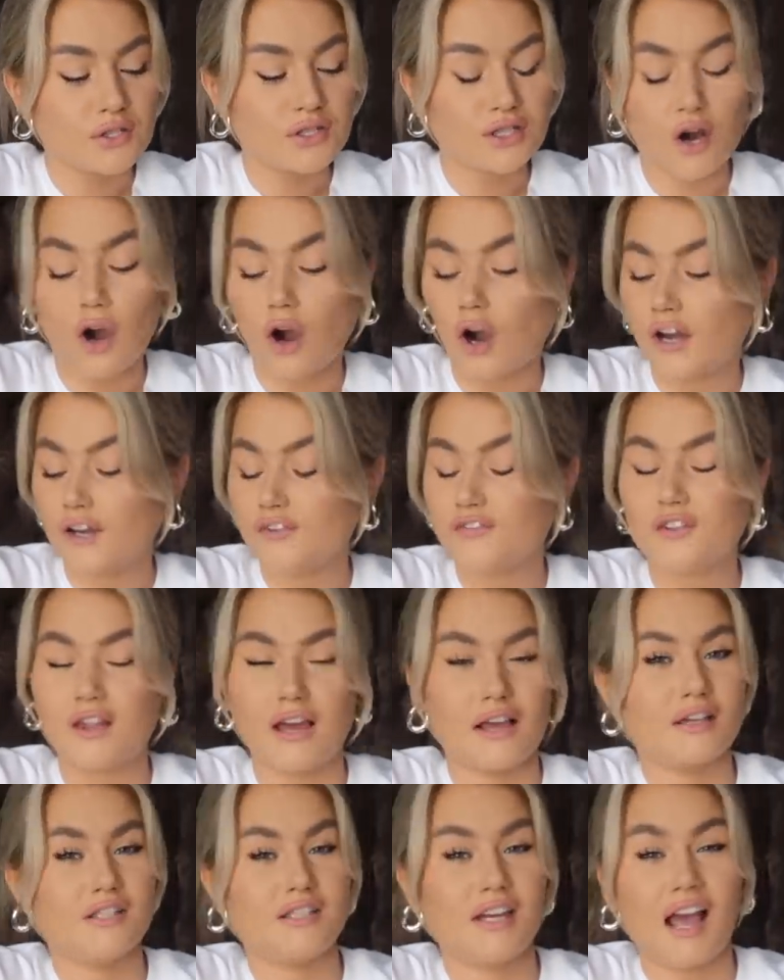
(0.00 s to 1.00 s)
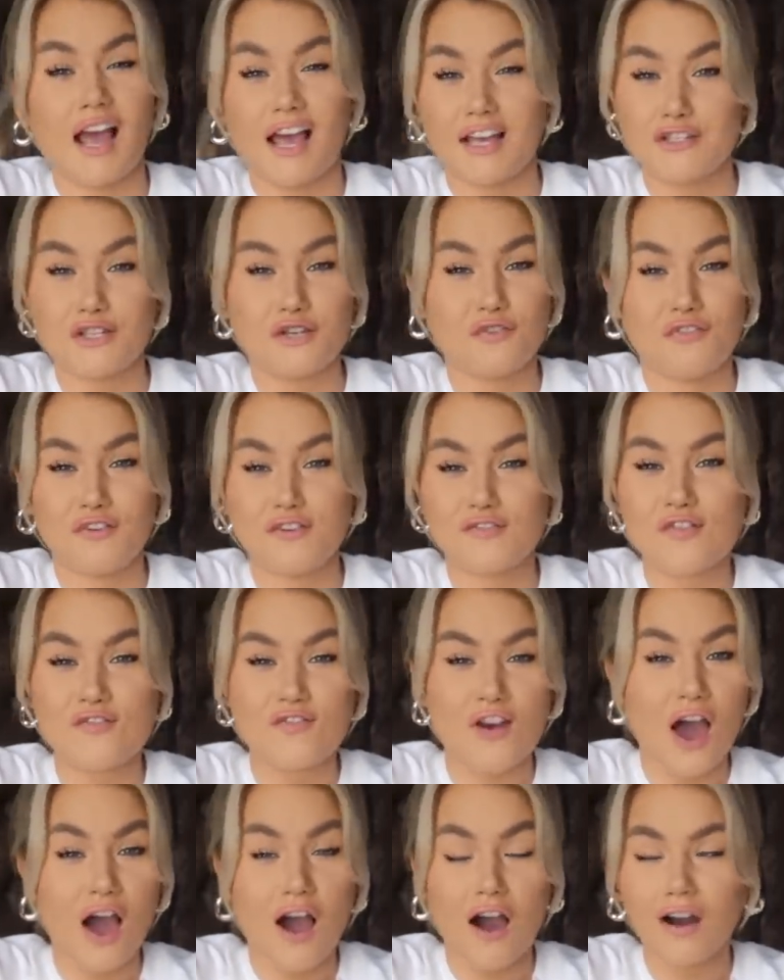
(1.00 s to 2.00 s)
sorry for that catastrophe of a
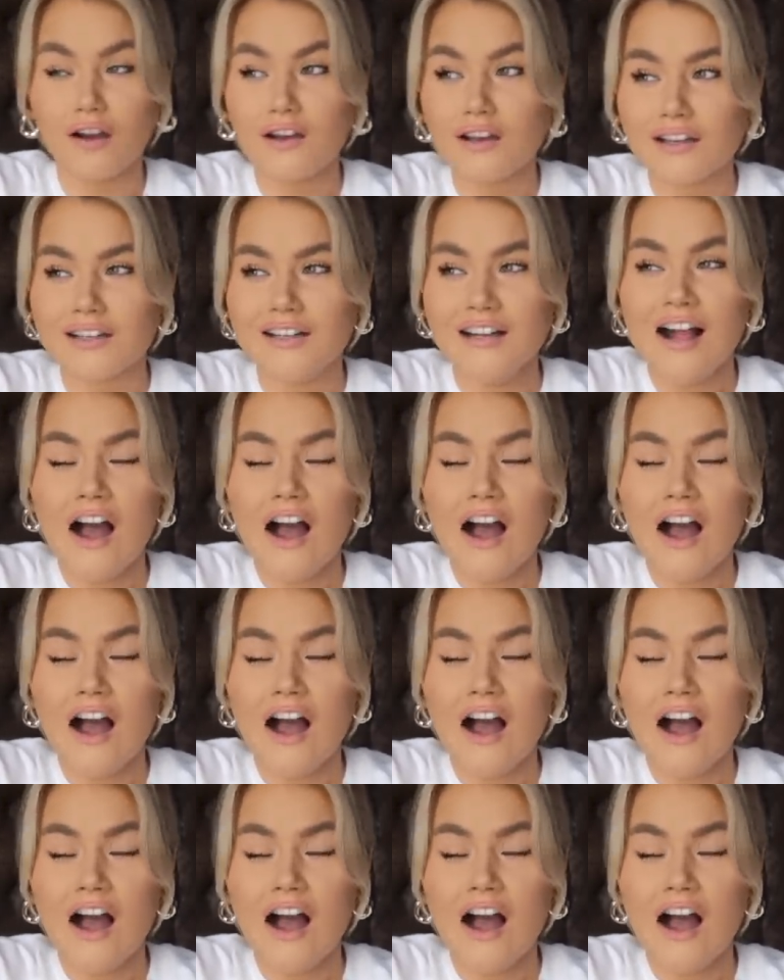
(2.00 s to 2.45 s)
vlog.